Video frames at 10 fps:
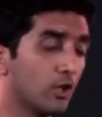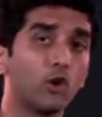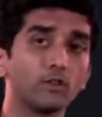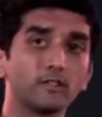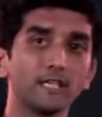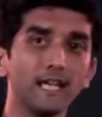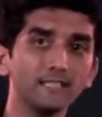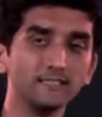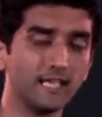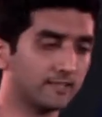On the
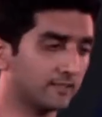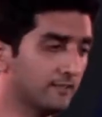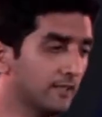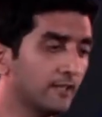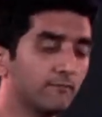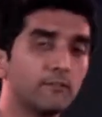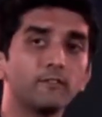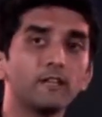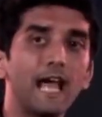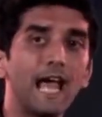x-axis, we
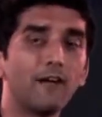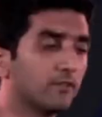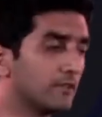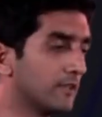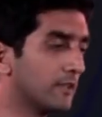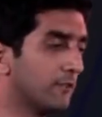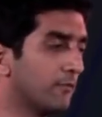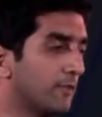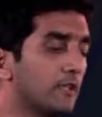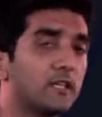will have the
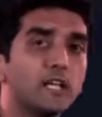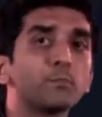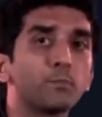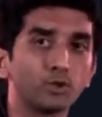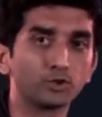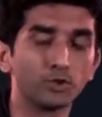different inputs.